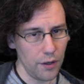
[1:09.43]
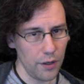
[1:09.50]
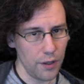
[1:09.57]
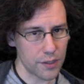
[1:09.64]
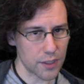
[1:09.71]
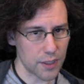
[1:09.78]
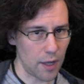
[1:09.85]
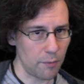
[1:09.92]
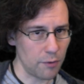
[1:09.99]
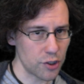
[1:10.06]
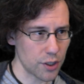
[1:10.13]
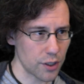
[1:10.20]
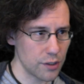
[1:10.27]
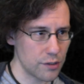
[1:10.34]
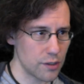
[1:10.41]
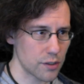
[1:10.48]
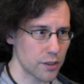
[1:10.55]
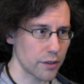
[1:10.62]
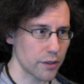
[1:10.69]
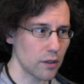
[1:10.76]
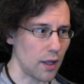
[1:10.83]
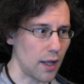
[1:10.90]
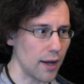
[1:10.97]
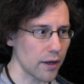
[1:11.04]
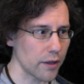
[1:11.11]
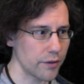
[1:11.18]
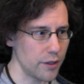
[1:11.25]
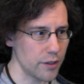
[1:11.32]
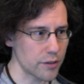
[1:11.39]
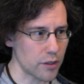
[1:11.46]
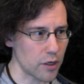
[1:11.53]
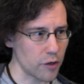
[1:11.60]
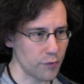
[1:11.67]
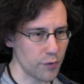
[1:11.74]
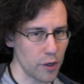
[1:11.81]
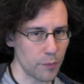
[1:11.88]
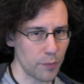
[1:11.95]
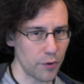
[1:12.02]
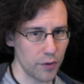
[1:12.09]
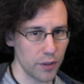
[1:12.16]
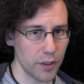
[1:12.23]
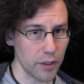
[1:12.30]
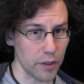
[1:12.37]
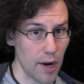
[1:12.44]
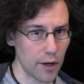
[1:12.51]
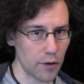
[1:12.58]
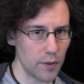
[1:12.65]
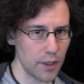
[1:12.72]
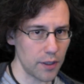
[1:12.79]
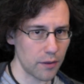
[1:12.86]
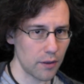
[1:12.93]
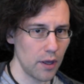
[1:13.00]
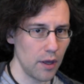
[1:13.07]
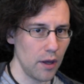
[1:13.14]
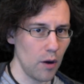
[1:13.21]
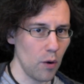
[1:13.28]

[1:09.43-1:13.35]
establish a consistent clock that it's hard for your opponent to interact with